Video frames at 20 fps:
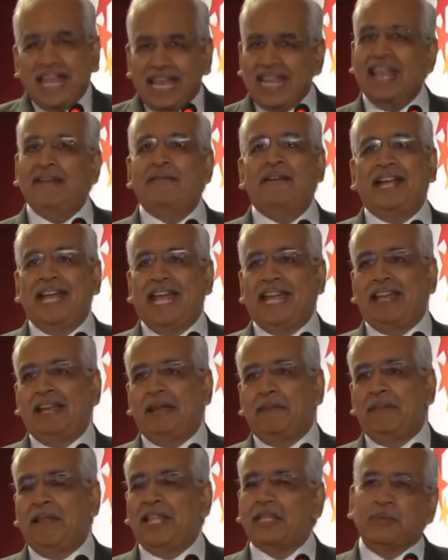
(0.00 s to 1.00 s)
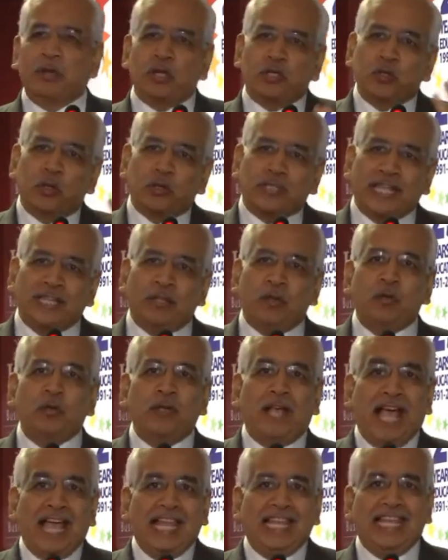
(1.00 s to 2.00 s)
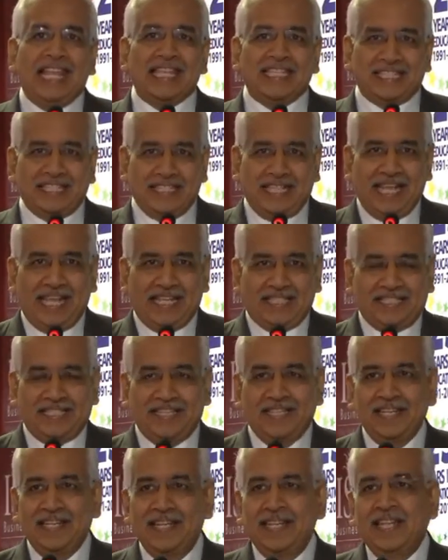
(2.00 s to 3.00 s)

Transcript: can never get replaced, because those are the guileless days.